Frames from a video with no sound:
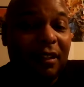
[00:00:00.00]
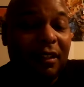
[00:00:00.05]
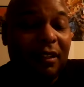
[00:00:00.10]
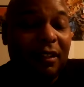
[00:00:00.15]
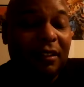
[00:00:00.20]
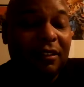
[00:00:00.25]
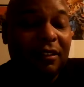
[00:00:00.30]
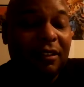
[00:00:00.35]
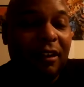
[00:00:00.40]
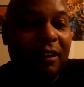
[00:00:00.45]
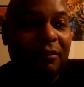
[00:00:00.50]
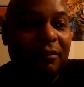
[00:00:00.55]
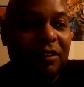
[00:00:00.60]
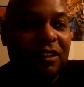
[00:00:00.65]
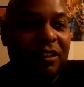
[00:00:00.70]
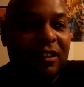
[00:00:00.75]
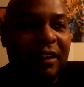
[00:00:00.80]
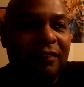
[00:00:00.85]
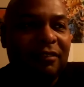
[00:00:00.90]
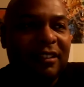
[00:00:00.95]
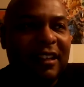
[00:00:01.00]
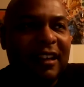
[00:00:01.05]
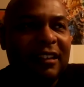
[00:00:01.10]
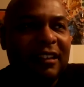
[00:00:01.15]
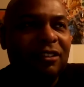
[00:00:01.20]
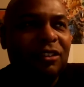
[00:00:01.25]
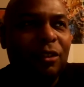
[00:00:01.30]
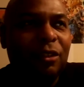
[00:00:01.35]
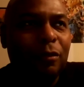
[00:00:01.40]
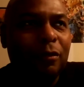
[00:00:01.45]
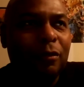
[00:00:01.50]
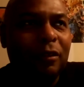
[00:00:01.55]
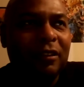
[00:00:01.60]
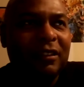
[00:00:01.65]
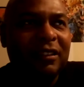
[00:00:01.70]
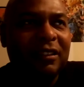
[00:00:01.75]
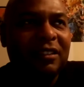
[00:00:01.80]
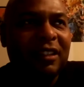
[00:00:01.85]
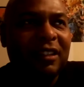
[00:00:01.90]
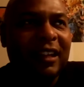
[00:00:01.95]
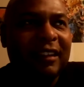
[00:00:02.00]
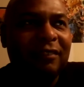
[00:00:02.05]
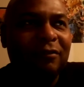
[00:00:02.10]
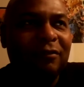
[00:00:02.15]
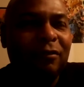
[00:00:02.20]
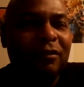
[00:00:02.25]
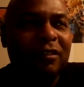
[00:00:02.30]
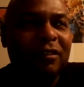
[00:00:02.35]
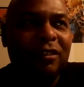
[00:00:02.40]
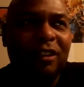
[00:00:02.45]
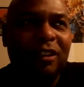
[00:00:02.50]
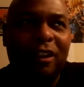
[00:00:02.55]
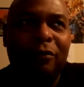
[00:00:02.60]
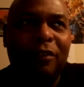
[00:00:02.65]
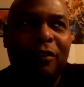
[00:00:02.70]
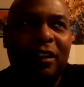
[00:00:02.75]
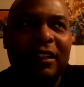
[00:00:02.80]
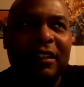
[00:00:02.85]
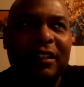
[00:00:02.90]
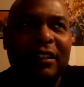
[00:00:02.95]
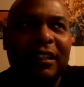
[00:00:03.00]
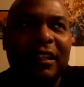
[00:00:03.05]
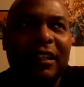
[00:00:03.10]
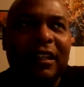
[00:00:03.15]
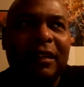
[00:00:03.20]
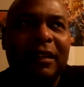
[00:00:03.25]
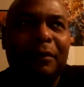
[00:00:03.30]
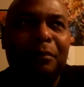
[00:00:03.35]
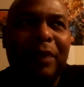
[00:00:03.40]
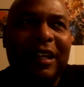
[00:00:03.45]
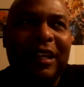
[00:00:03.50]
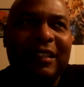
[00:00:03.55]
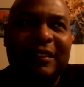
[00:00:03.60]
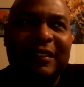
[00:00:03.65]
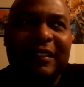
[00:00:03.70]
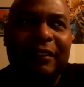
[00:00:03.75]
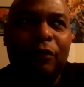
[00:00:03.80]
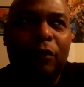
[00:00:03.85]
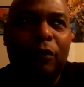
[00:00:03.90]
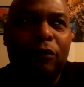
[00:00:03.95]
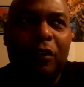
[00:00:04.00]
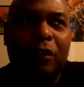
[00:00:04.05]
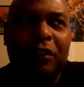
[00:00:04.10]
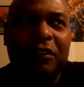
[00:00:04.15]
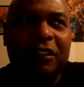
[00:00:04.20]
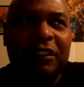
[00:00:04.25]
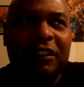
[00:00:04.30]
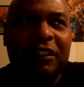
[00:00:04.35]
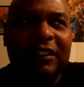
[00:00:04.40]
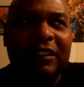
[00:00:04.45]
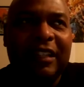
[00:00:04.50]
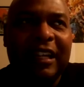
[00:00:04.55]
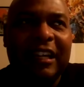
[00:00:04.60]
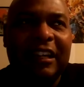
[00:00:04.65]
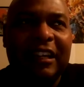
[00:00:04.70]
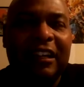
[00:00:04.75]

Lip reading: So I was kind of torn. It's like, well, you know what? Betsy will work good there.